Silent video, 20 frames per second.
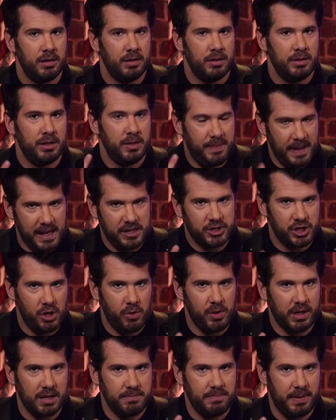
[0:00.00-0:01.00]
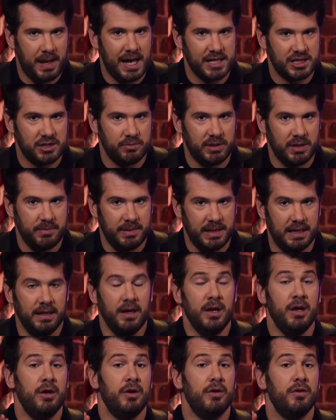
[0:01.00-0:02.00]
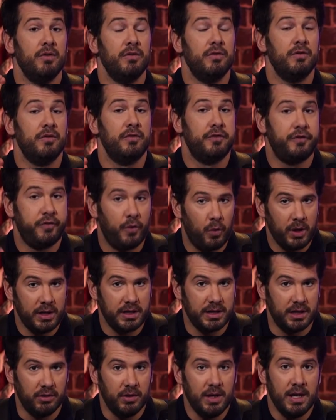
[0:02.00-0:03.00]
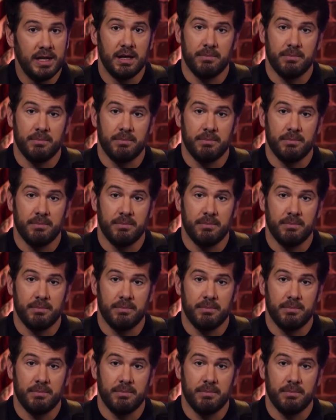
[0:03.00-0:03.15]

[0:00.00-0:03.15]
the best show it can possibly be for you.